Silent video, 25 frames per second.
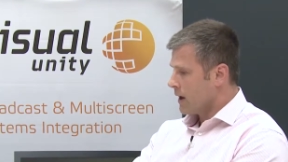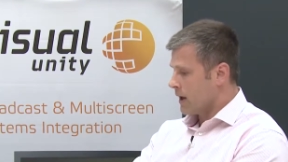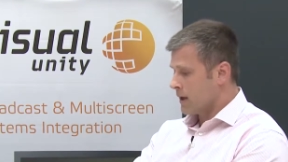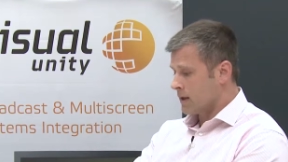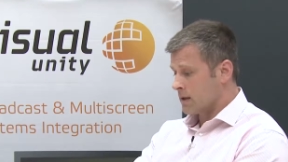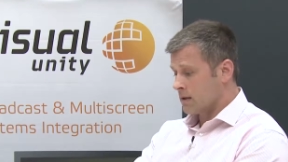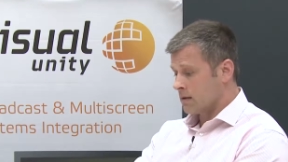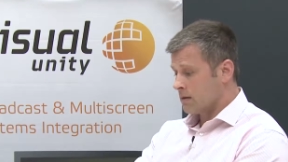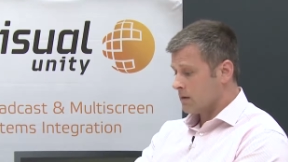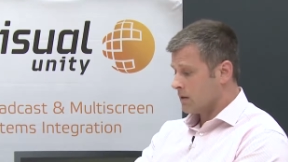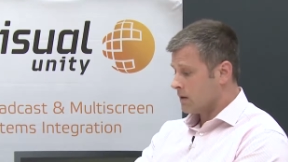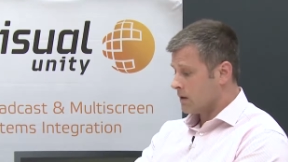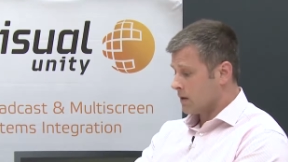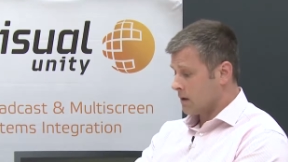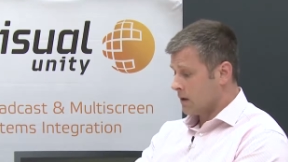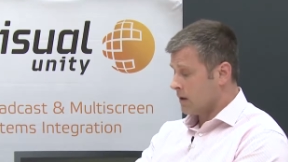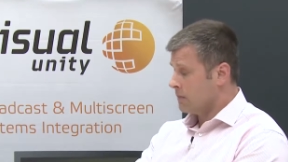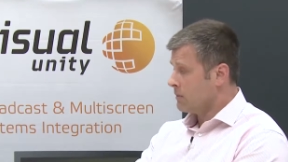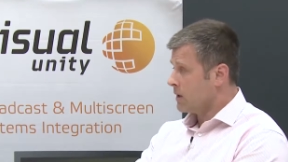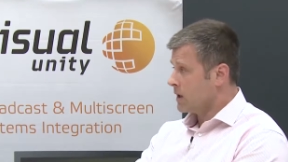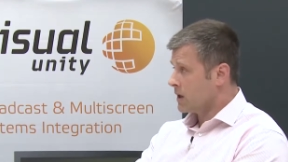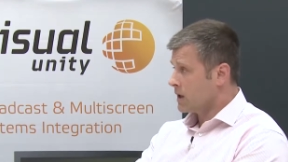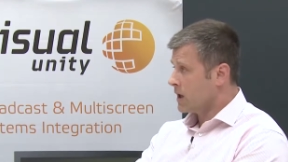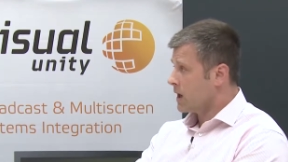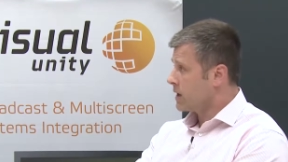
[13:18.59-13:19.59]
And
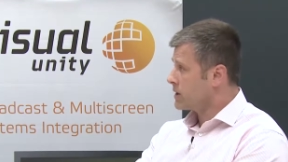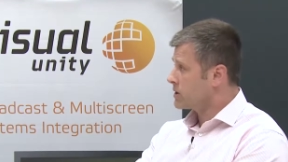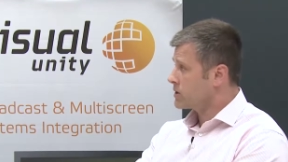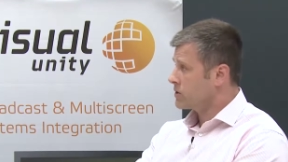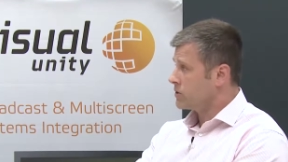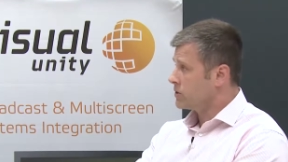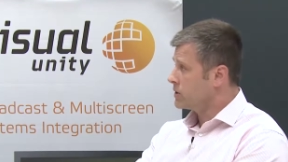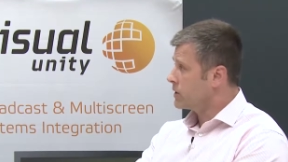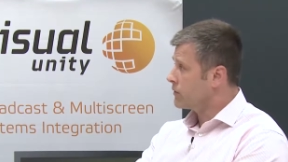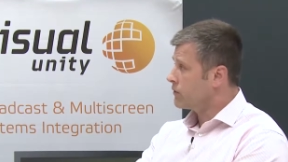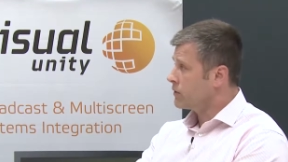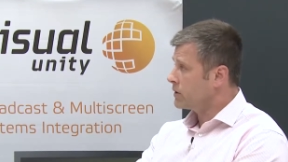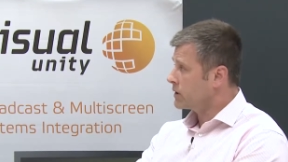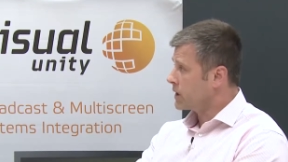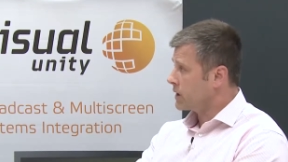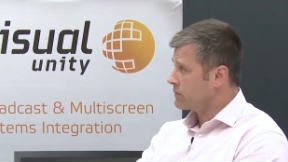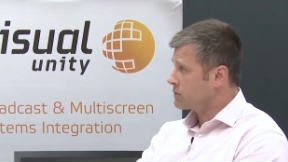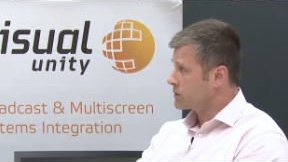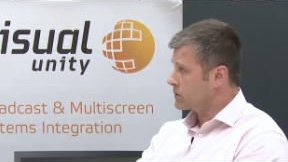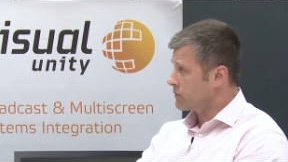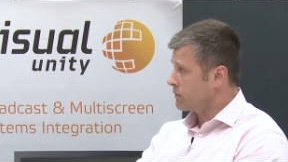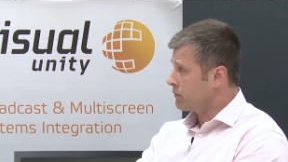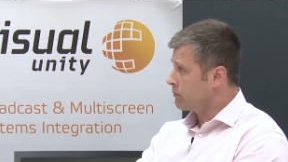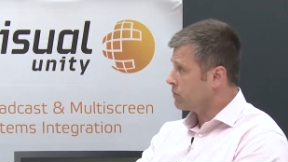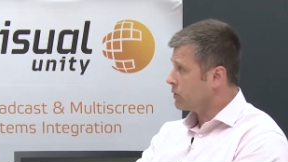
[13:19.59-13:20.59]
in many cases, there are different
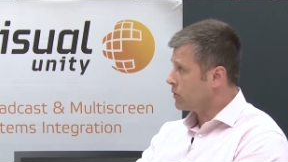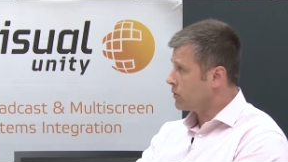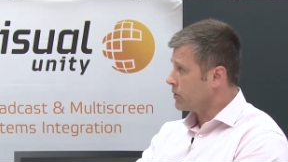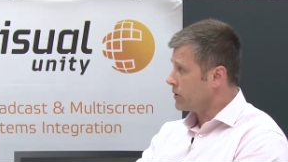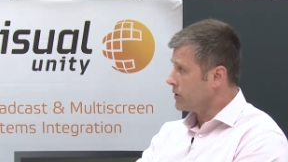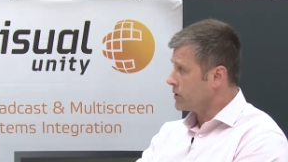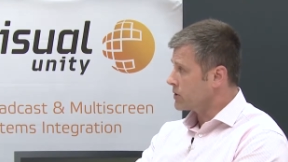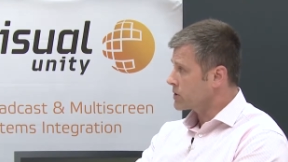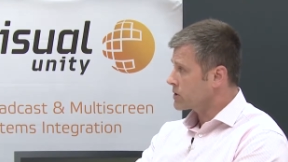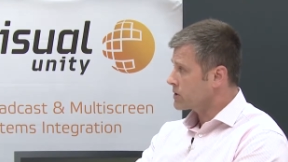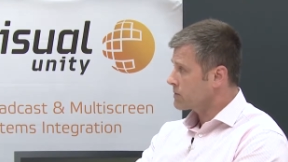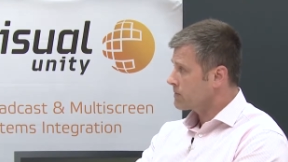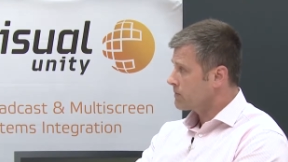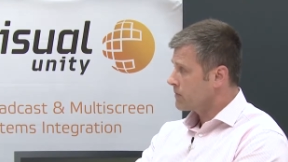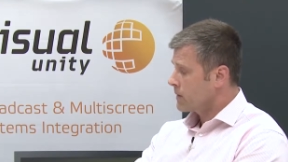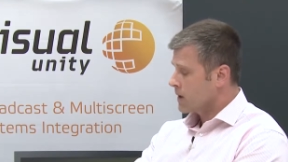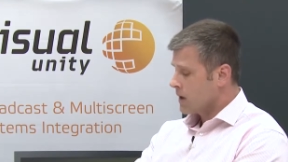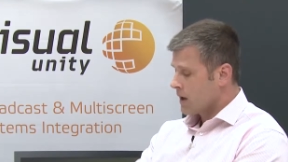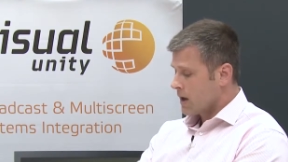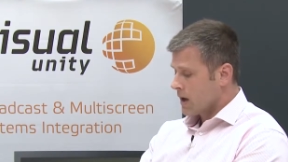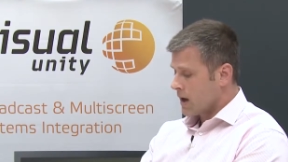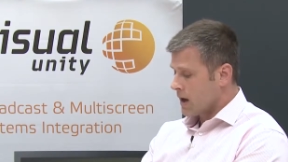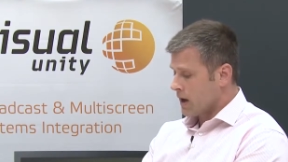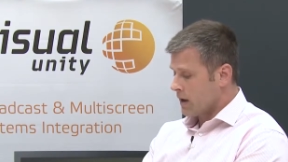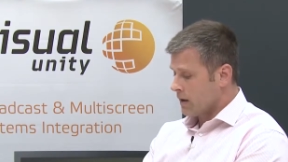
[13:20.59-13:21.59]
types of employees.
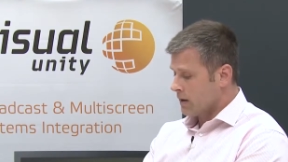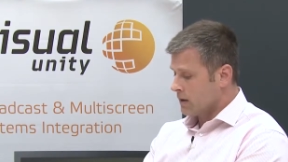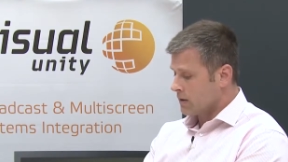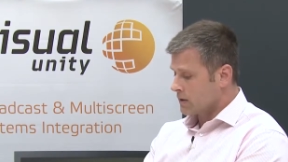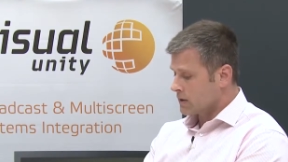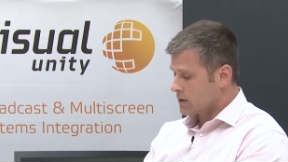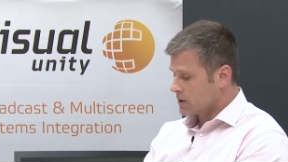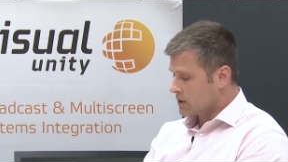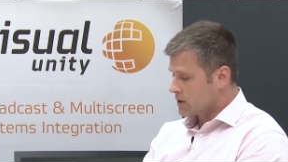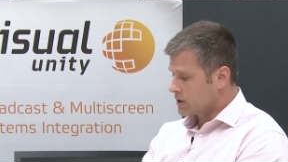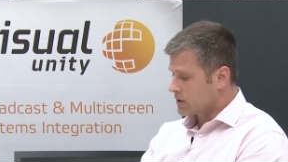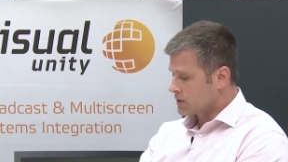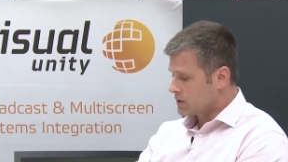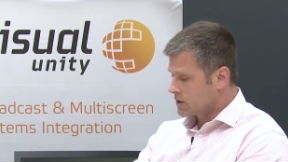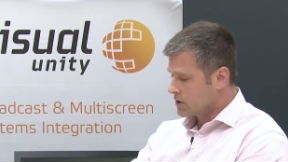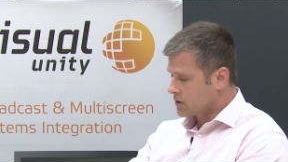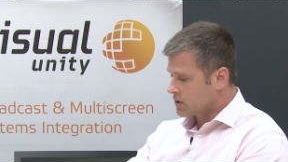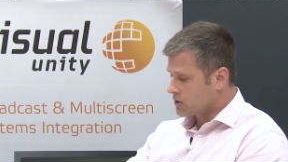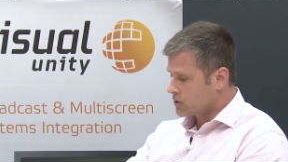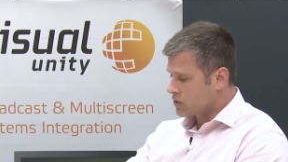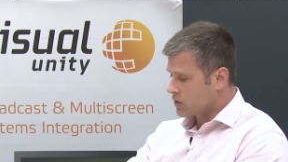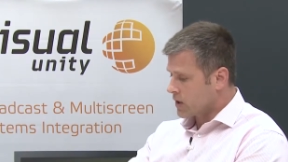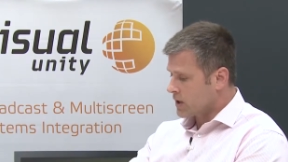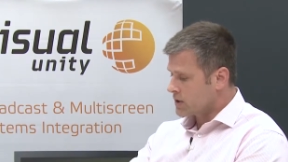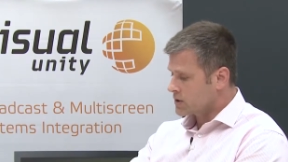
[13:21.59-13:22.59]
And
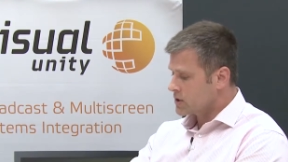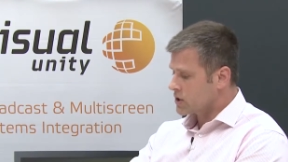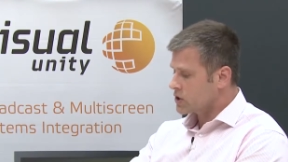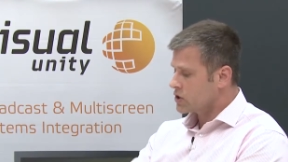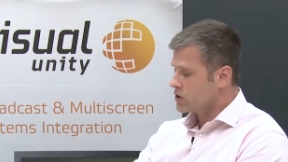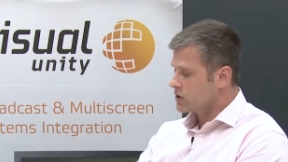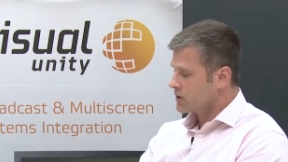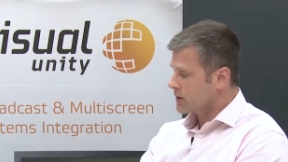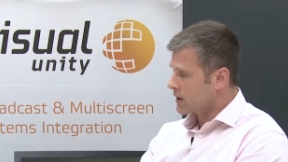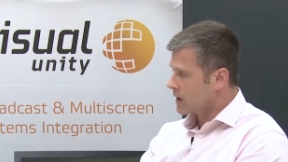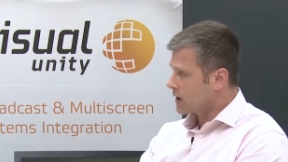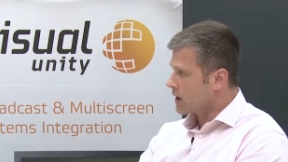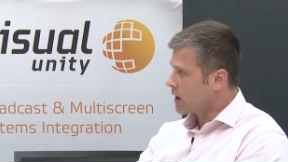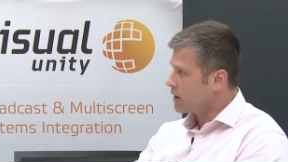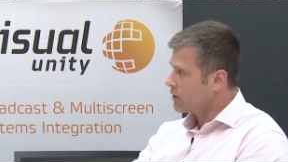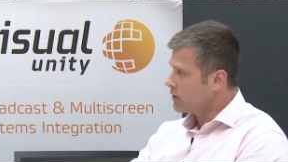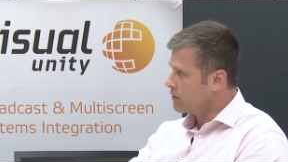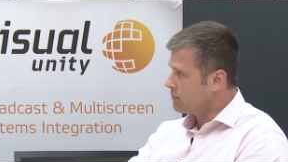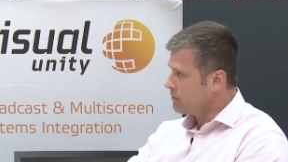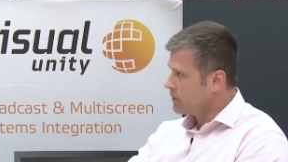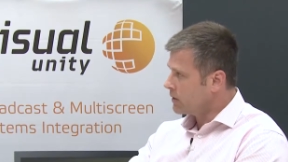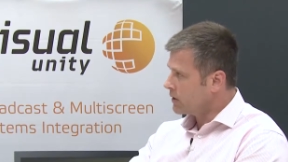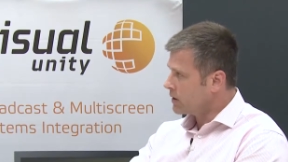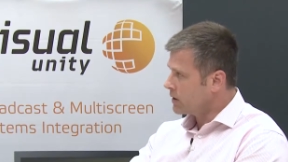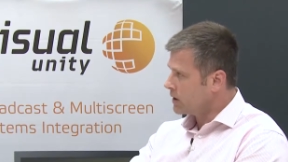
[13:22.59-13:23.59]
to transition to that
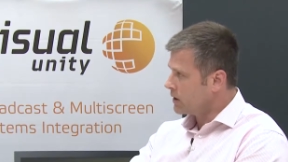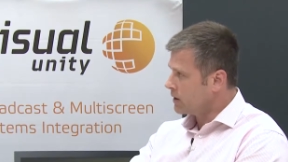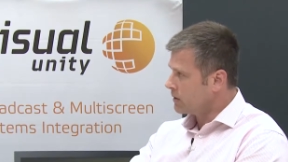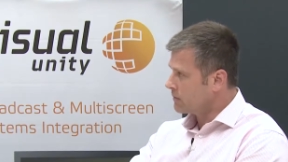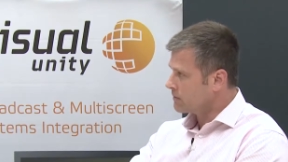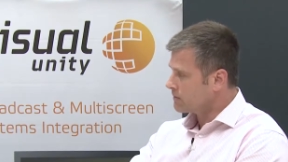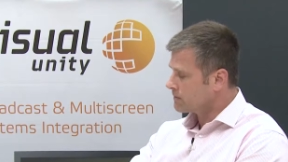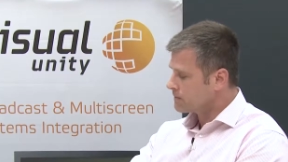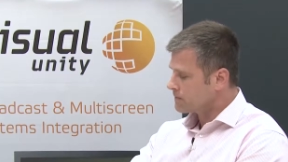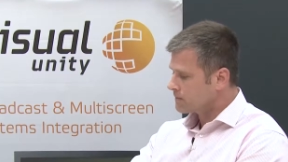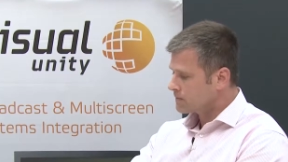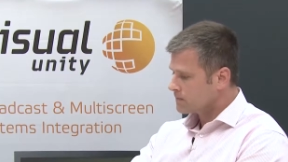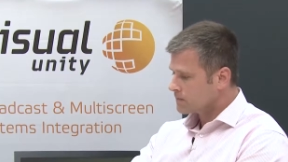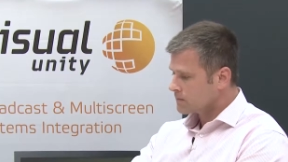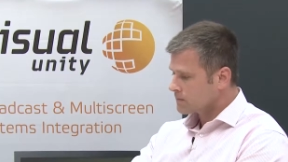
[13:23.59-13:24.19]
100 million,